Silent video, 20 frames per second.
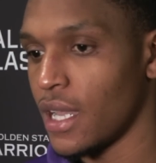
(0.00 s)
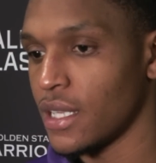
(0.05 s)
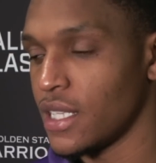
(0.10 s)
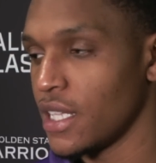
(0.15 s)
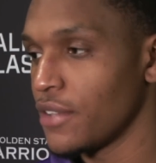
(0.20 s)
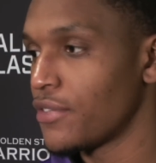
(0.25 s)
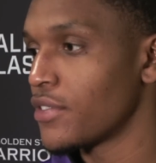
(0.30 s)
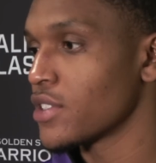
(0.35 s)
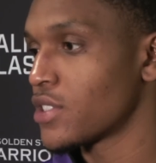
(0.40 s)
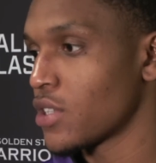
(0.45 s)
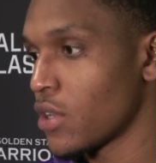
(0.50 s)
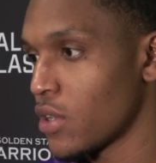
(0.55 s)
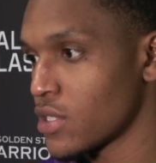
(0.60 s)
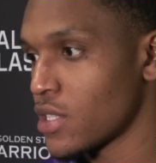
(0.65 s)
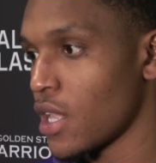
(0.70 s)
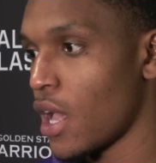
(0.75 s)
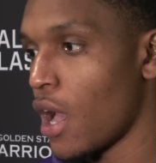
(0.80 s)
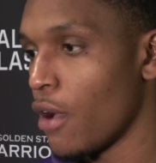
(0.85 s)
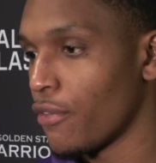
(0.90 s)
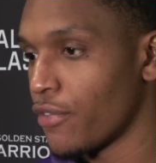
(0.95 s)
Defense turned
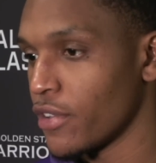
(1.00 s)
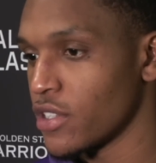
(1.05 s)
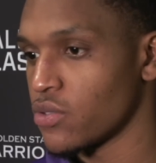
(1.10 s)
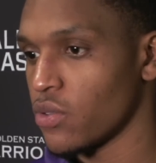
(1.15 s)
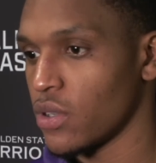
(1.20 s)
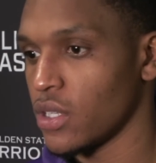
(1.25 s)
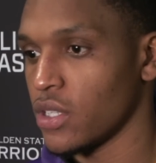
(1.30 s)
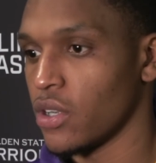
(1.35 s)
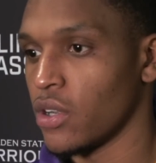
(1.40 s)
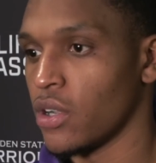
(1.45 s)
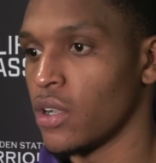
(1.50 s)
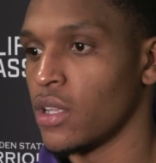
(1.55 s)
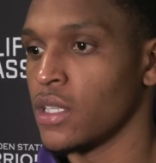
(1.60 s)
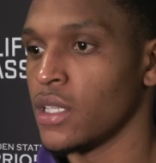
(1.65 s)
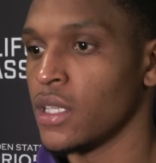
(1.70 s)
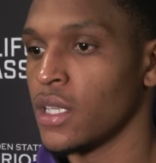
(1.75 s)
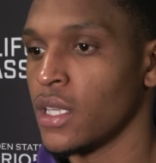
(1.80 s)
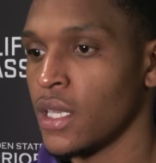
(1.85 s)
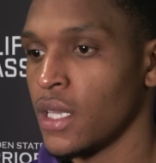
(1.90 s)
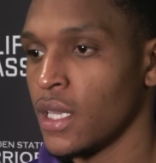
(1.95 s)
into offense really early.